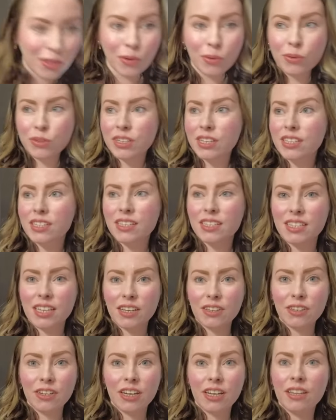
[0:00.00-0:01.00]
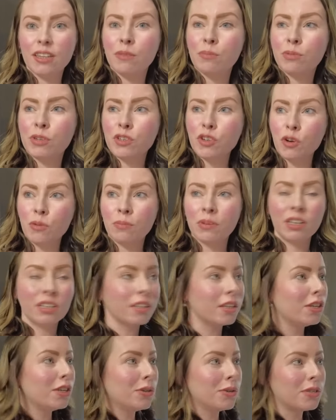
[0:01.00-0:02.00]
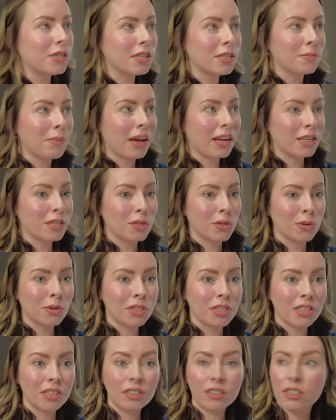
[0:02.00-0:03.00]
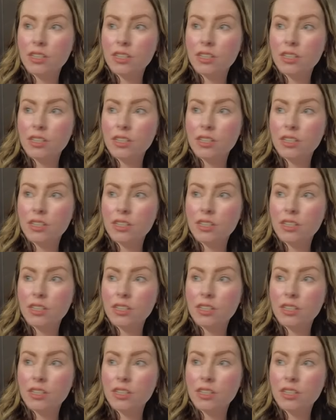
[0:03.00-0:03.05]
the only distillery that predominantly uses Maris Otter.